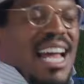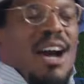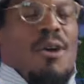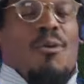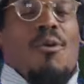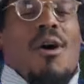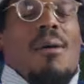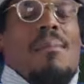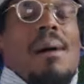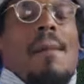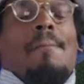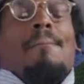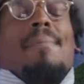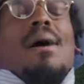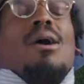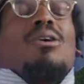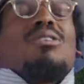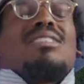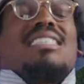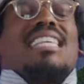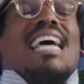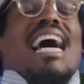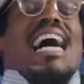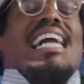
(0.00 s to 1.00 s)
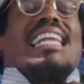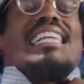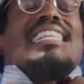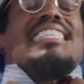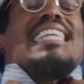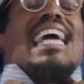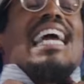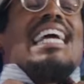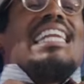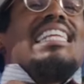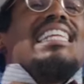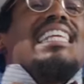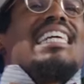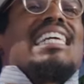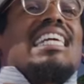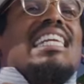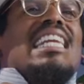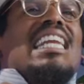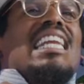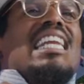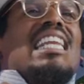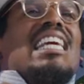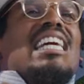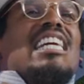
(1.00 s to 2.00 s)
Wear my bow tie today, looking
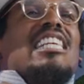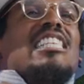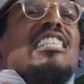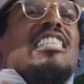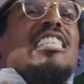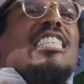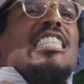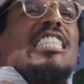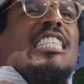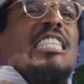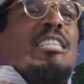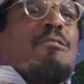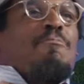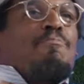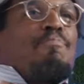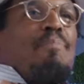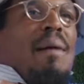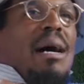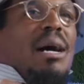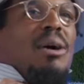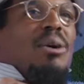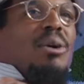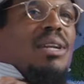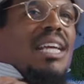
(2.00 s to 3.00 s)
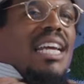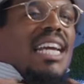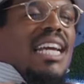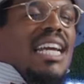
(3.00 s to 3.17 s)
a little spotty.